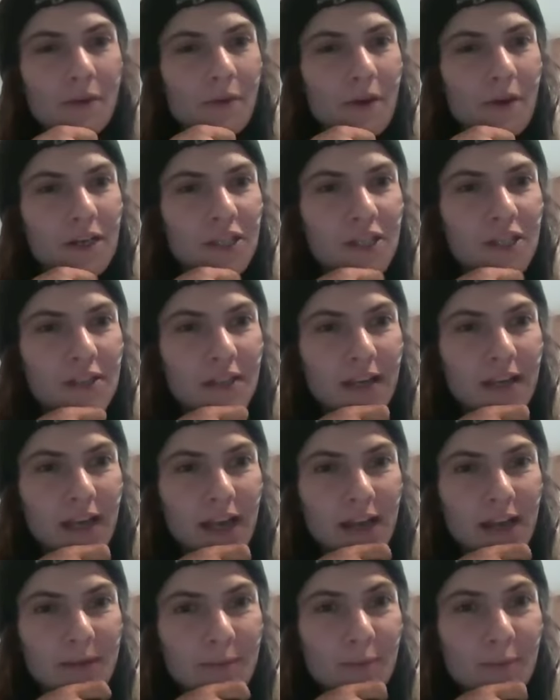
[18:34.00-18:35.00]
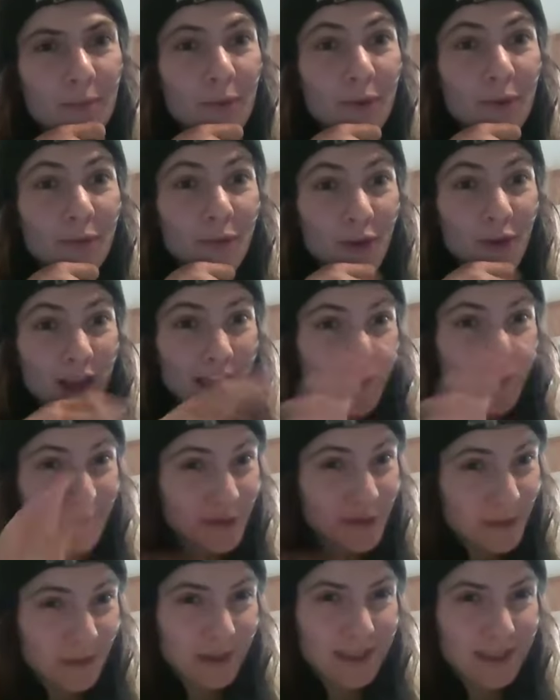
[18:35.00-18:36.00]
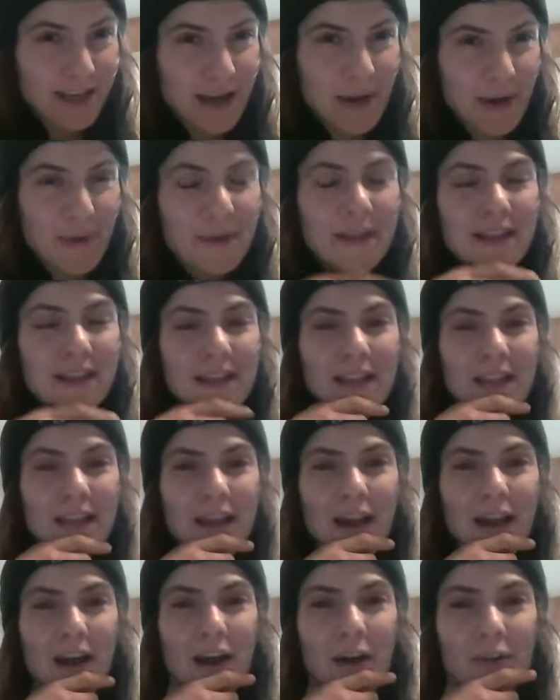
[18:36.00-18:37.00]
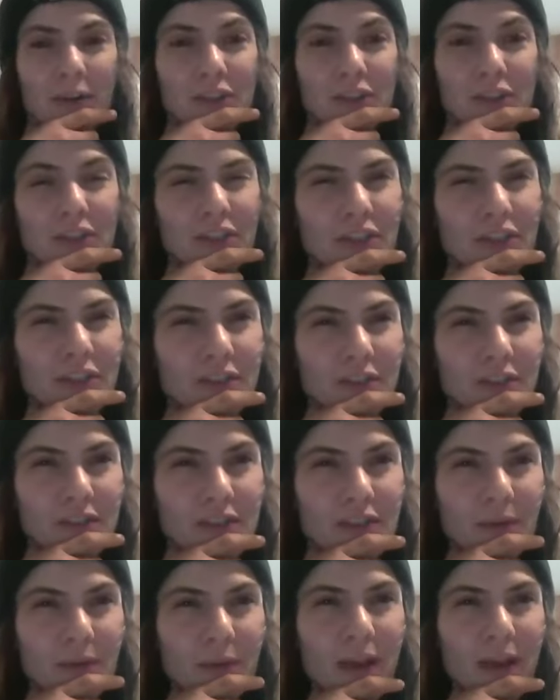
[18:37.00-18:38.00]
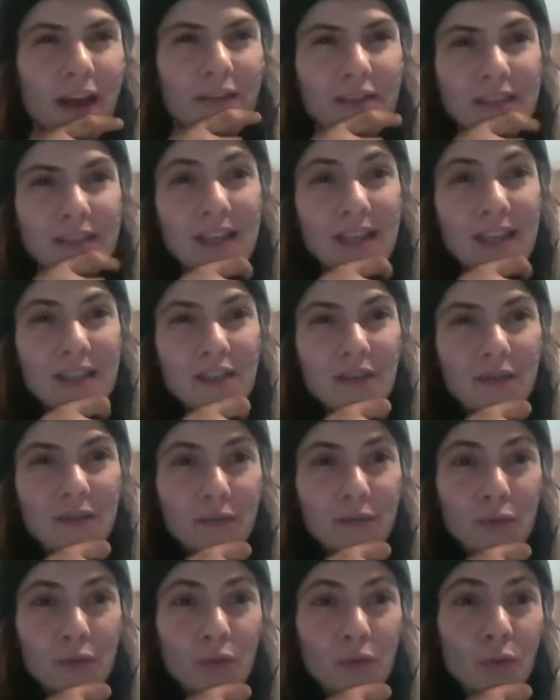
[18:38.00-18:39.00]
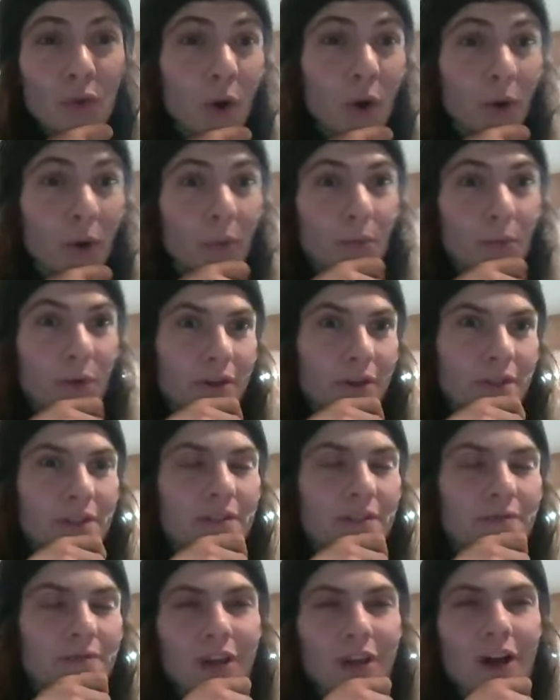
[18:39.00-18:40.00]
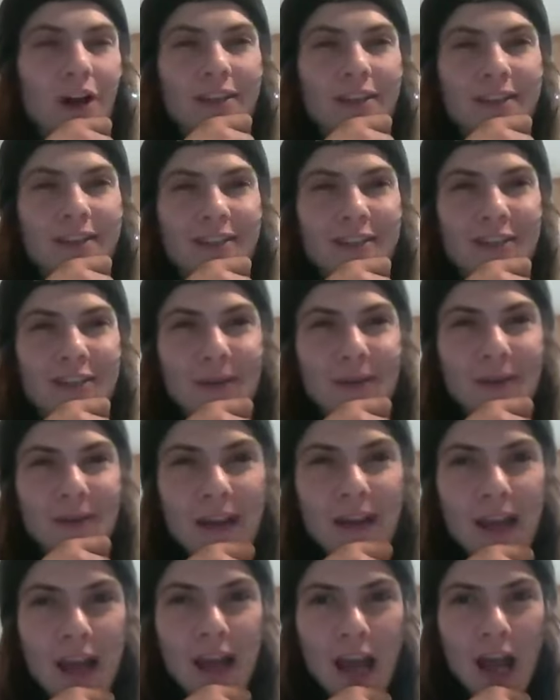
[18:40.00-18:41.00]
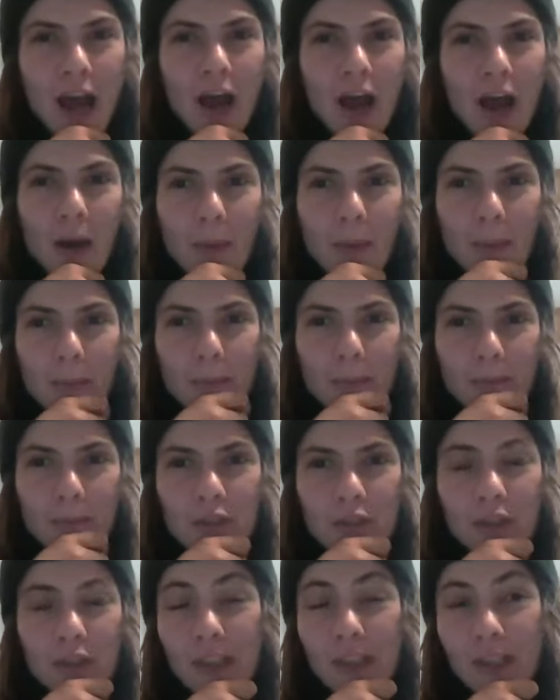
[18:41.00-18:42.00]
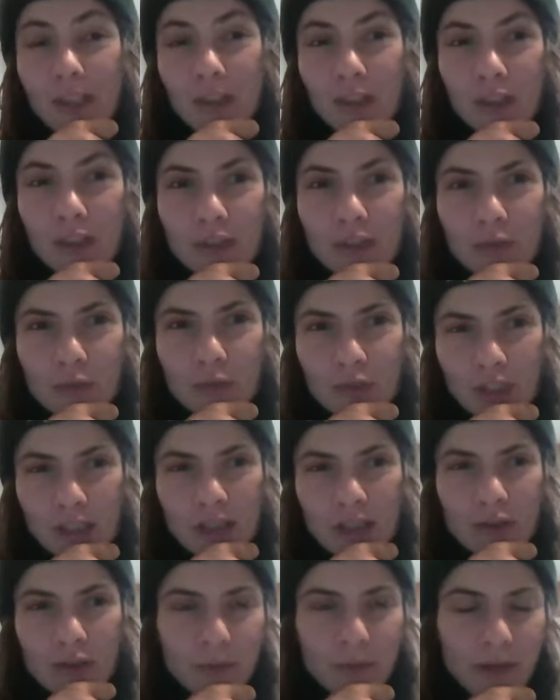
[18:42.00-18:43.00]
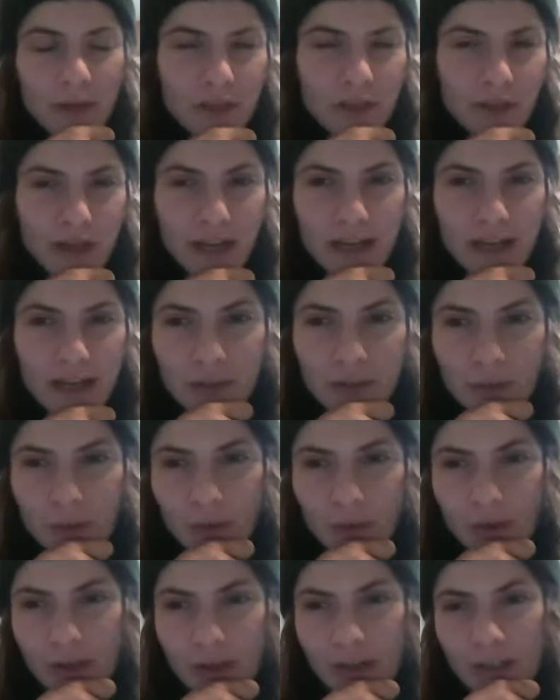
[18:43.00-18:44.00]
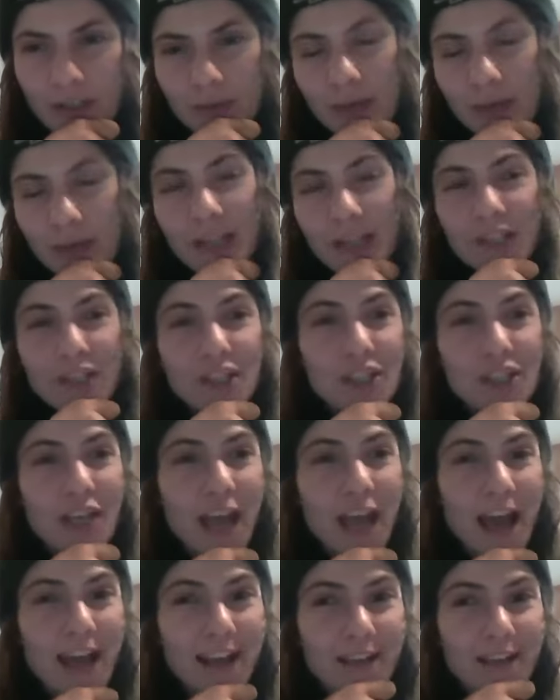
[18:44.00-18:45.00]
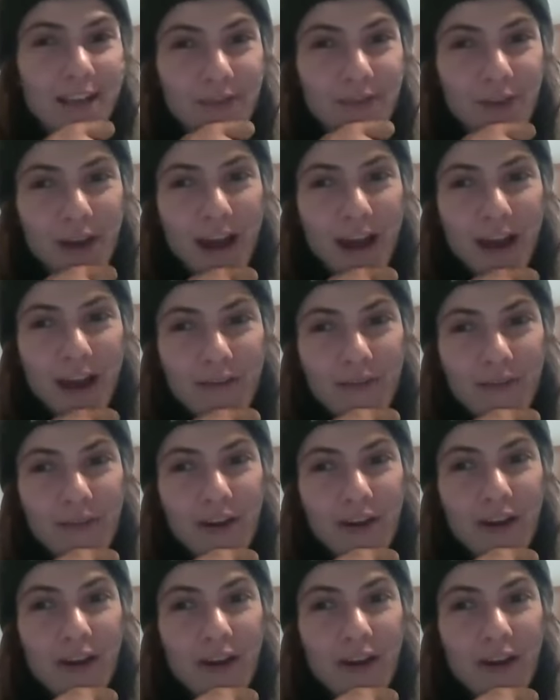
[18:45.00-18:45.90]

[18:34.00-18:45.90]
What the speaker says: question I had, but for everyone now, just so we have a sense of we're talking to, do you think you could either raise your hand or write in the chat if you have,